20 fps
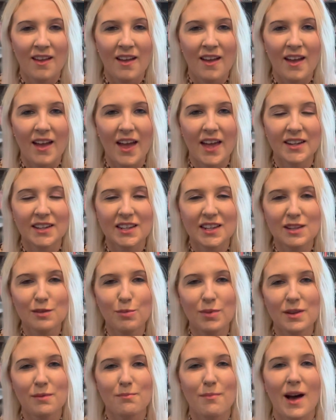And
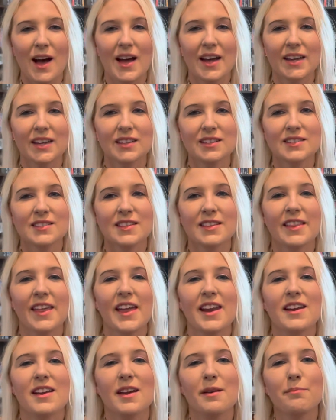keep in mind
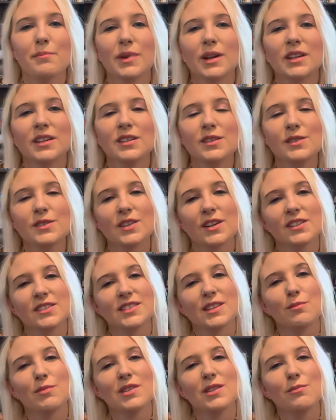that numbers are
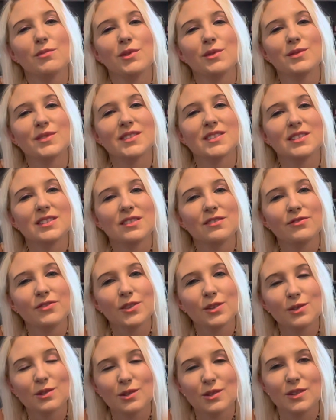some of the most
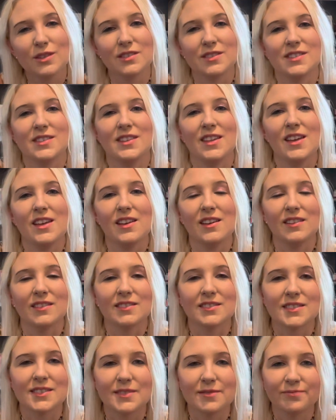difficult
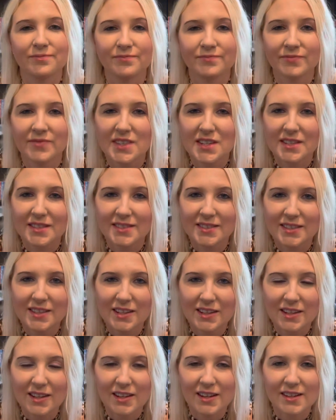things to
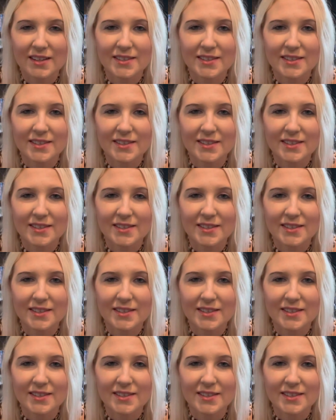see in a